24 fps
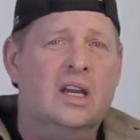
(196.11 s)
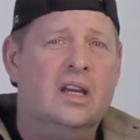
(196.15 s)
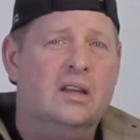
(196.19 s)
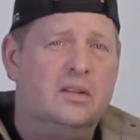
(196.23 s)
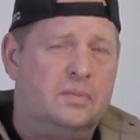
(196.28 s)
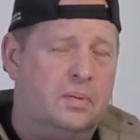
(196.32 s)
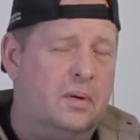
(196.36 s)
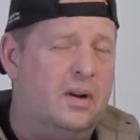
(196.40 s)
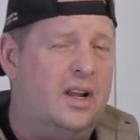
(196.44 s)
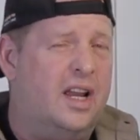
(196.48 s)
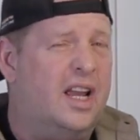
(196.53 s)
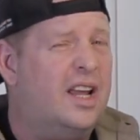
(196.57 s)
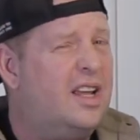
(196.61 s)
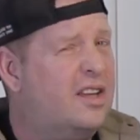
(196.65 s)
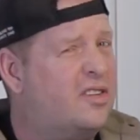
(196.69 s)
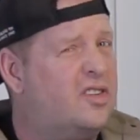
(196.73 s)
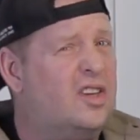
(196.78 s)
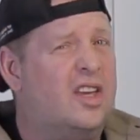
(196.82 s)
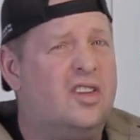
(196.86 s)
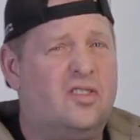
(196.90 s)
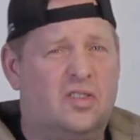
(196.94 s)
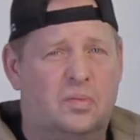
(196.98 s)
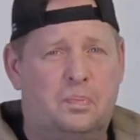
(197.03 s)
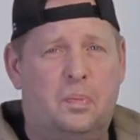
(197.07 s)
It's pretty.
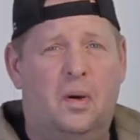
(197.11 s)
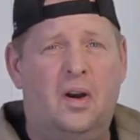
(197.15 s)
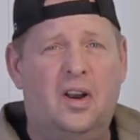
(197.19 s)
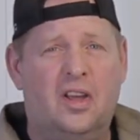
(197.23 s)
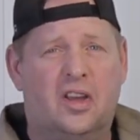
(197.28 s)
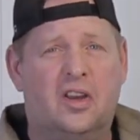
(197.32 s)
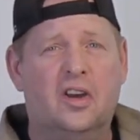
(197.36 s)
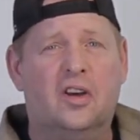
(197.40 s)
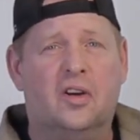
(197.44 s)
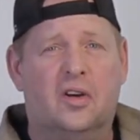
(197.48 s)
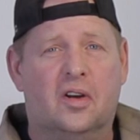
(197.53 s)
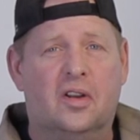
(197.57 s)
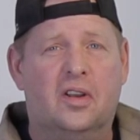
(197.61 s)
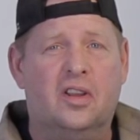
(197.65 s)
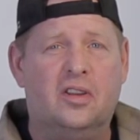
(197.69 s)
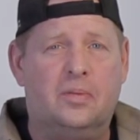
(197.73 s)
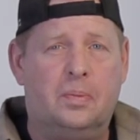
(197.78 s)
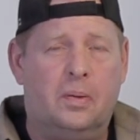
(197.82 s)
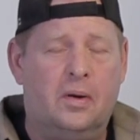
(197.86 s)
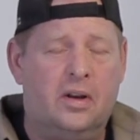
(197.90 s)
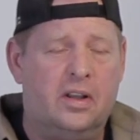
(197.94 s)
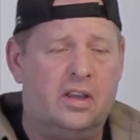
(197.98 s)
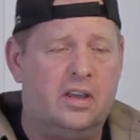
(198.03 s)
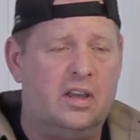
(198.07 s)
It's pretty good. It's
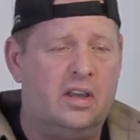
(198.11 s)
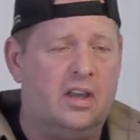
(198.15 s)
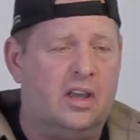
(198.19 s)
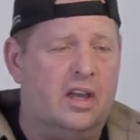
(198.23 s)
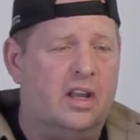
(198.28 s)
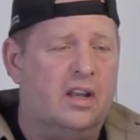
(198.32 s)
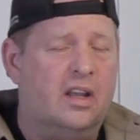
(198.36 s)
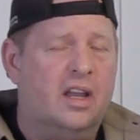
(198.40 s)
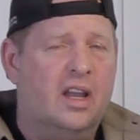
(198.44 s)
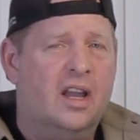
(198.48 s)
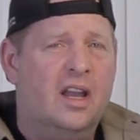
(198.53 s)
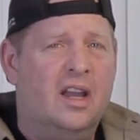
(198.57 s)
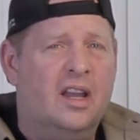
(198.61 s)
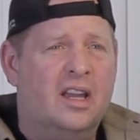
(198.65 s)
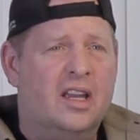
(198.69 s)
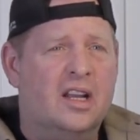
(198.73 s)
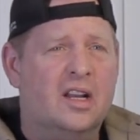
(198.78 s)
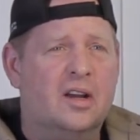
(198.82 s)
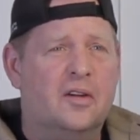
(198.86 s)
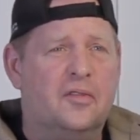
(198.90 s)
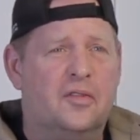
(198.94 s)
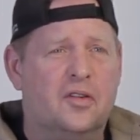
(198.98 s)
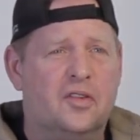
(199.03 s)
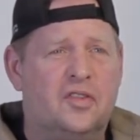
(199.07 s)
pretty good.
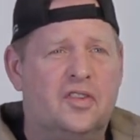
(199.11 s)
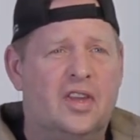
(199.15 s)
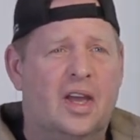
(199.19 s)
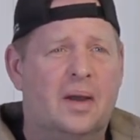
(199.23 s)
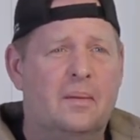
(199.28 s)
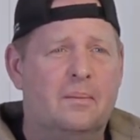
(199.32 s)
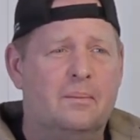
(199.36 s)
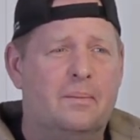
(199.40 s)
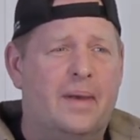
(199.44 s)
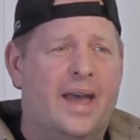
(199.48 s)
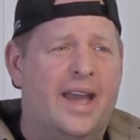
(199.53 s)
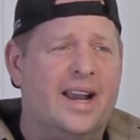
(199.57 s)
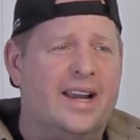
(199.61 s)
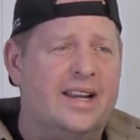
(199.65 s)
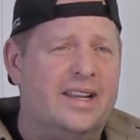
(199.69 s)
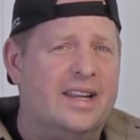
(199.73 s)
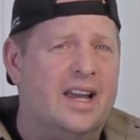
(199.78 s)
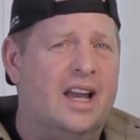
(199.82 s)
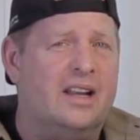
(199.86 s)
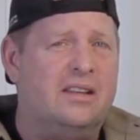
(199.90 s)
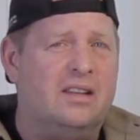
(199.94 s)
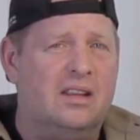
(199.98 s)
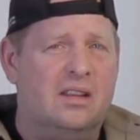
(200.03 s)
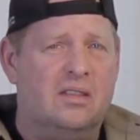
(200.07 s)
You know, for something back in
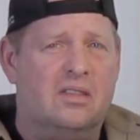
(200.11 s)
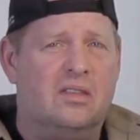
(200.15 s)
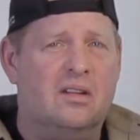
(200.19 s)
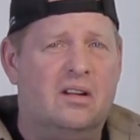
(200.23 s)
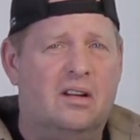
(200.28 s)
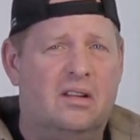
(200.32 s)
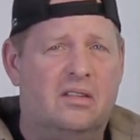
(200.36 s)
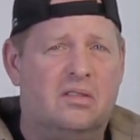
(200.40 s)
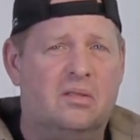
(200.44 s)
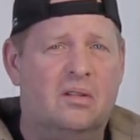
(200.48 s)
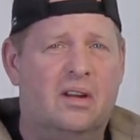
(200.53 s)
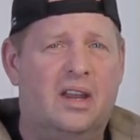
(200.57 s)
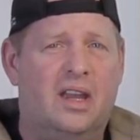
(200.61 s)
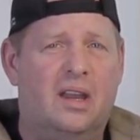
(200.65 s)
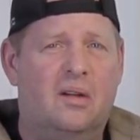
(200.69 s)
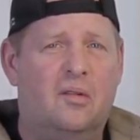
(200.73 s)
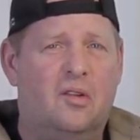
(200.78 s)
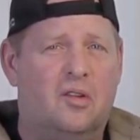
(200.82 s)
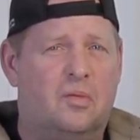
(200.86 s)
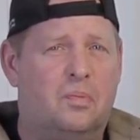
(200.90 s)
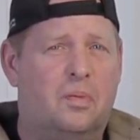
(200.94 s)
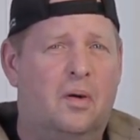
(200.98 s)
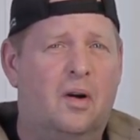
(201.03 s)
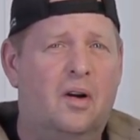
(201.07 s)
1933, it
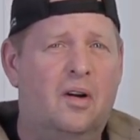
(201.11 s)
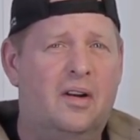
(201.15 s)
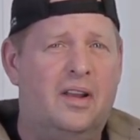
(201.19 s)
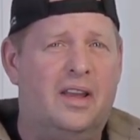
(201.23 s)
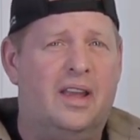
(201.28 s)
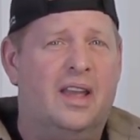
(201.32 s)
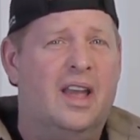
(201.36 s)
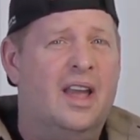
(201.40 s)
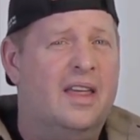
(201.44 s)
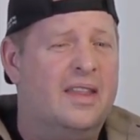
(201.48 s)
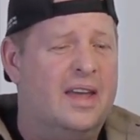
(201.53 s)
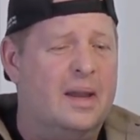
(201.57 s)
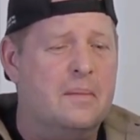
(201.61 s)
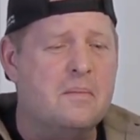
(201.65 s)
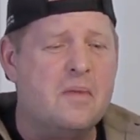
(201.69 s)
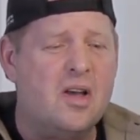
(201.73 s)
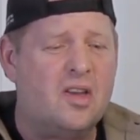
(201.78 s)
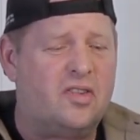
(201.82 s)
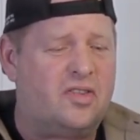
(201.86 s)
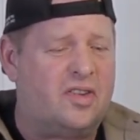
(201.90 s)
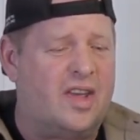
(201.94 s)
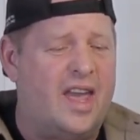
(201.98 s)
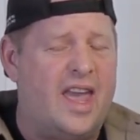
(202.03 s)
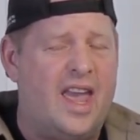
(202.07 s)
was pretty. They
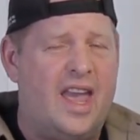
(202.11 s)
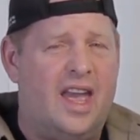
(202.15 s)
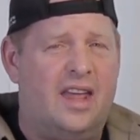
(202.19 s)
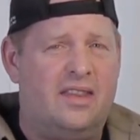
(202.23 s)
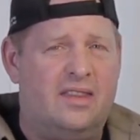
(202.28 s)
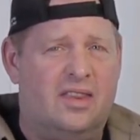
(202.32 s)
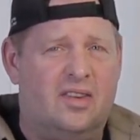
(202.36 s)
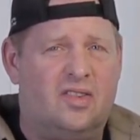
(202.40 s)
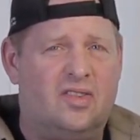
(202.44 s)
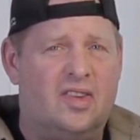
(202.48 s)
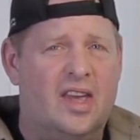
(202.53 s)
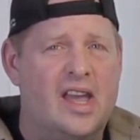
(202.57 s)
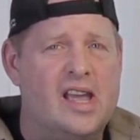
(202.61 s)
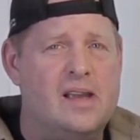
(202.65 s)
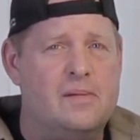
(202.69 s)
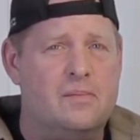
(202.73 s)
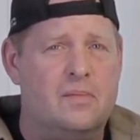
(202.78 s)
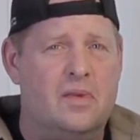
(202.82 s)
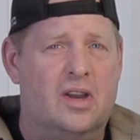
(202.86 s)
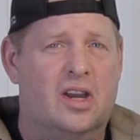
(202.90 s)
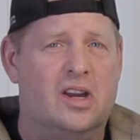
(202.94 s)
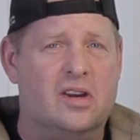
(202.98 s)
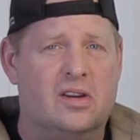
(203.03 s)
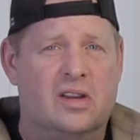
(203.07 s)
must have had the
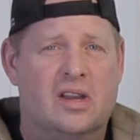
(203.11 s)
same